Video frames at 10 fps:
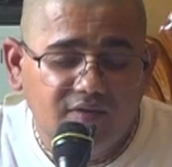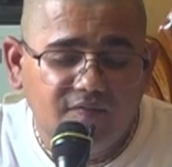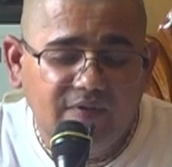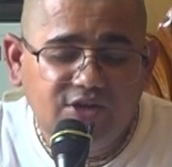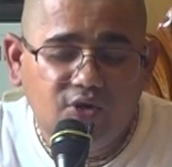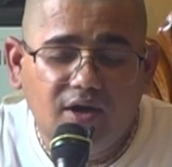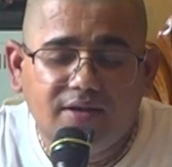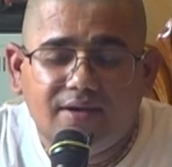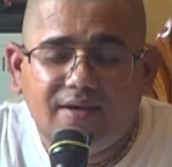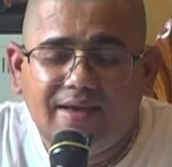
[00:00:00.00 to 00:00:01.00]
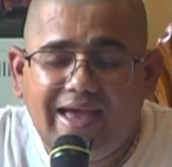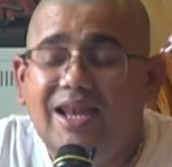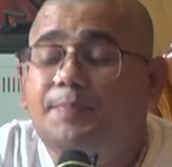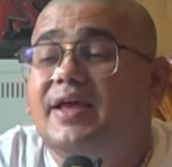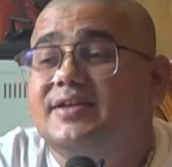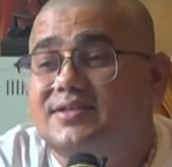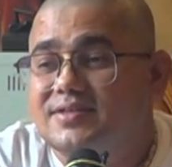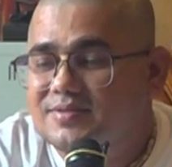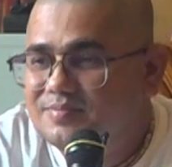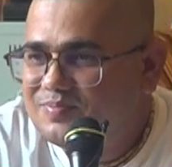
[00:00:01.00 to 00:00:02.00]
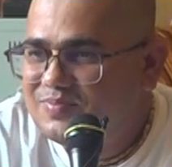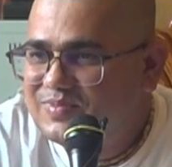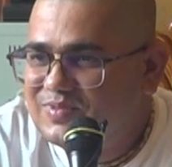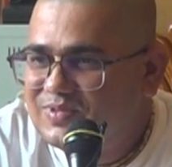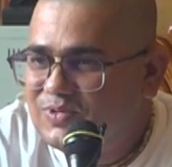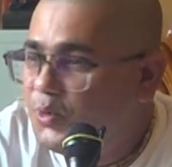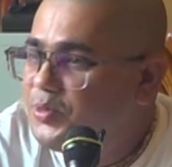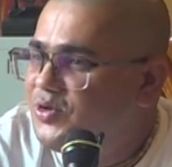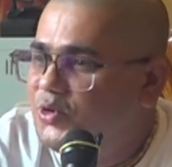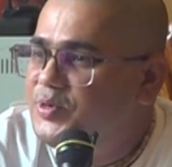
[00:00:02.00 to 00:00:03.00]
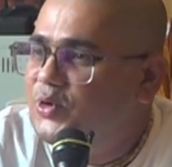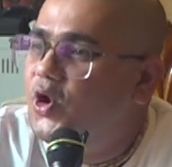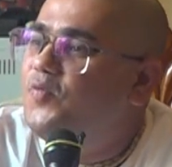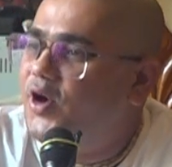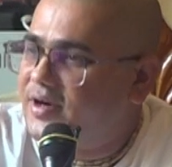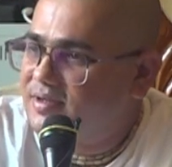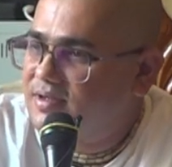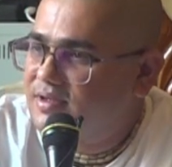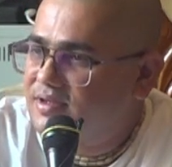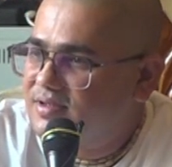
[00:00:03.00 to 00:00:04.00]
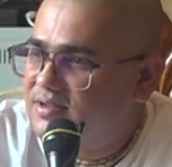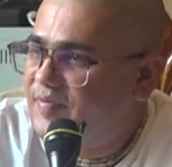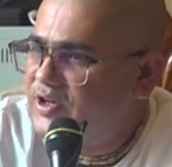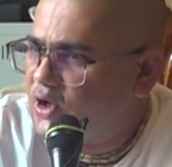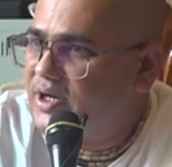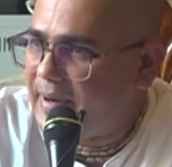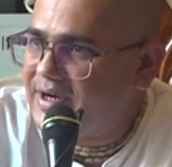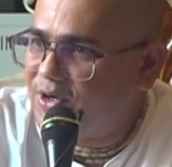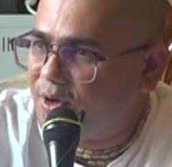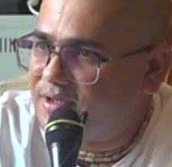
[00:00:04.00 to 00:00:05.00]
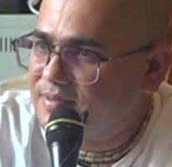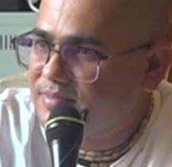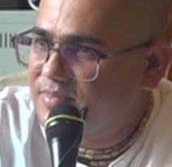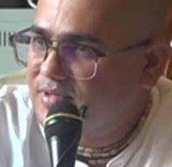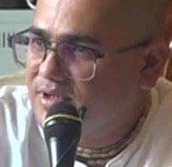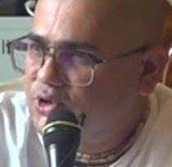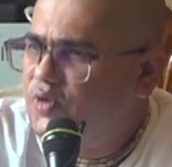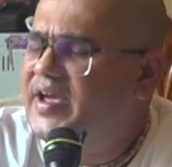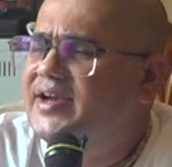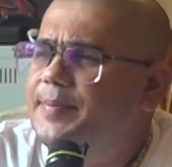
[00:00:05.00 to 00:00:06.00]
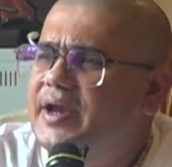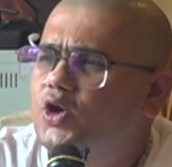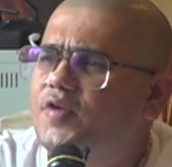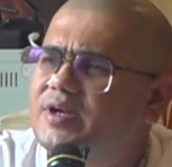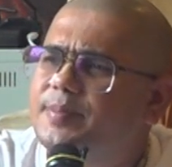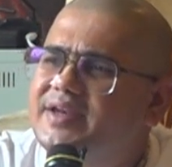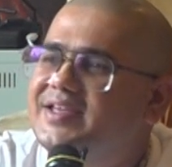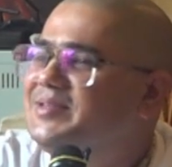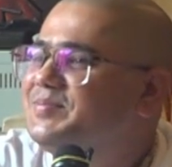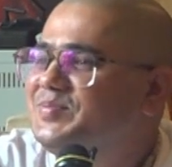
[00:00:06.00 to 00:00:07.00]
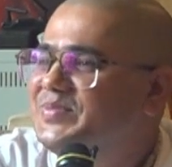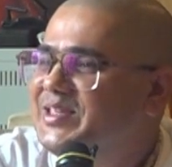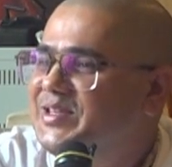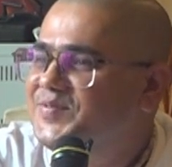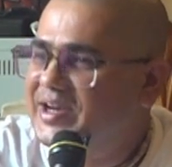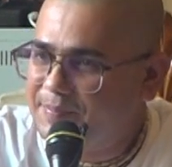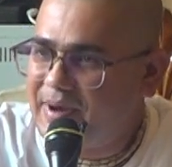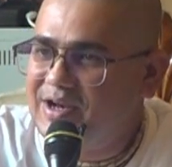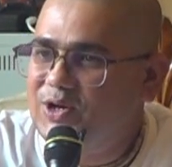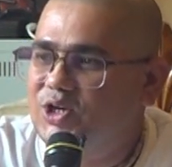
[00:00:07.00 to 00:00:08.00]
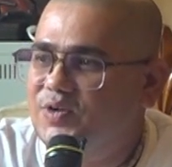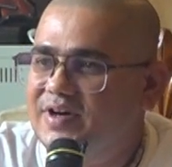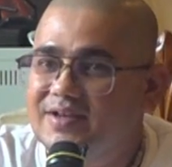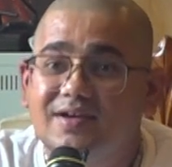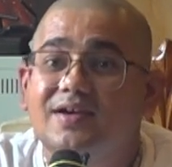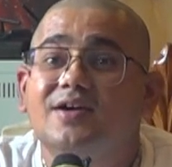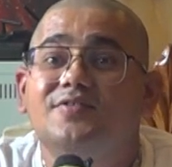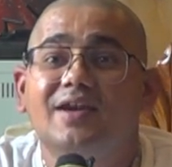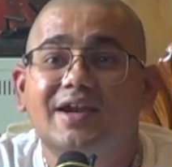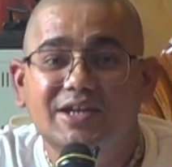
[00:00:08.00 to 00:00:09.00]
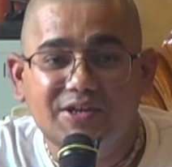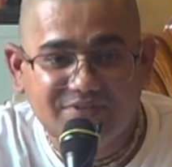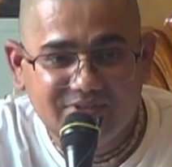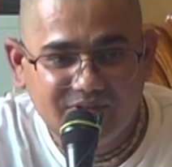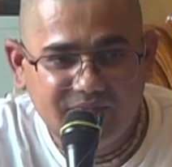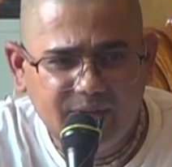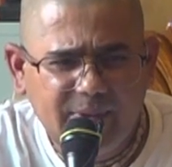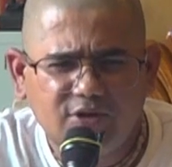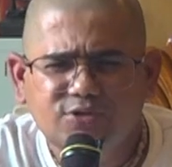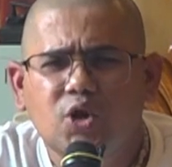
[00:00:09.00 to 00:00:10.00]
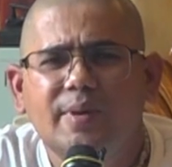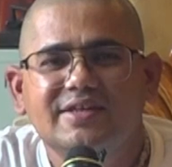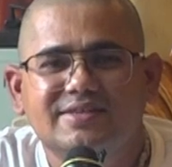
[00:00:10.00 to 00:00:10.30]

when you are helpless, whom you go for? The one you are dependent on. So we are dependent on our money, we are dependent on our relatives, we are dependent on so many